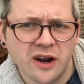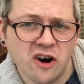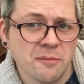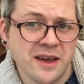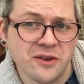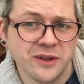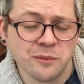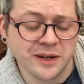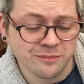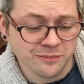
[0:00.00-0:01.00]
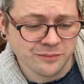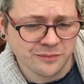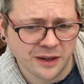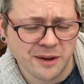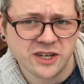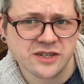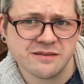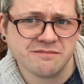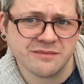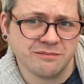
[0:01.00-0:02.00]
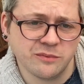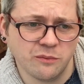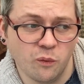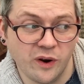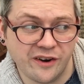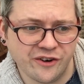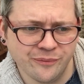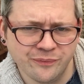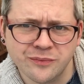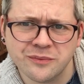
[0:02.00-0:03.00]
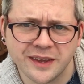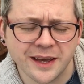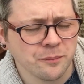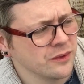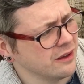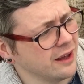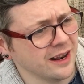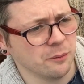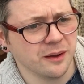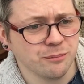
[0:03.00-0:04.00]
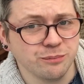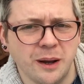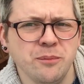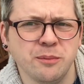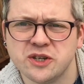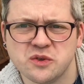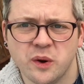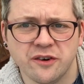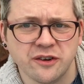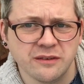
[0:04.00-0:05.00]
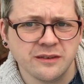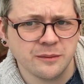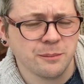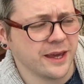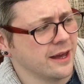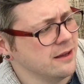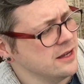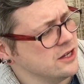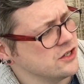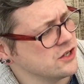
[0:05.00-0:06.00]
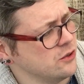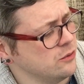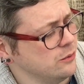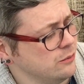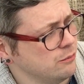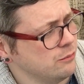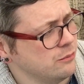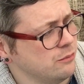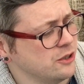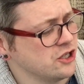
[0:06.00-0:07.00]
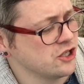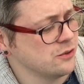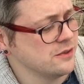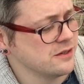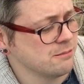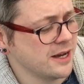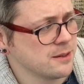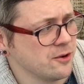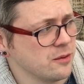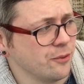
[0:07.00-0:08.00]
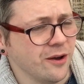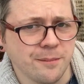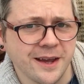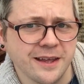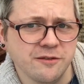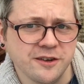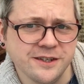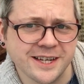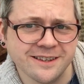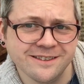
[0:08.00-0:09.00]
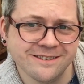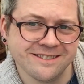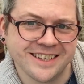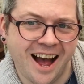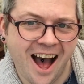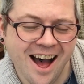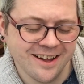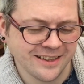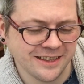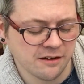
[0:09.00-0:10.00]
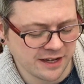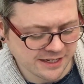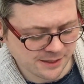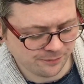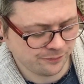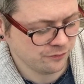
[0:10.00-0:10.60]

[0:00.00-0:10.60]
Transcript: Or am I the only one? Am I just weird? Yeah, anyway, I'm probably just weird. But yeah, so Bridget Jones, Mad About the Boy by Helen Fielding. Love it.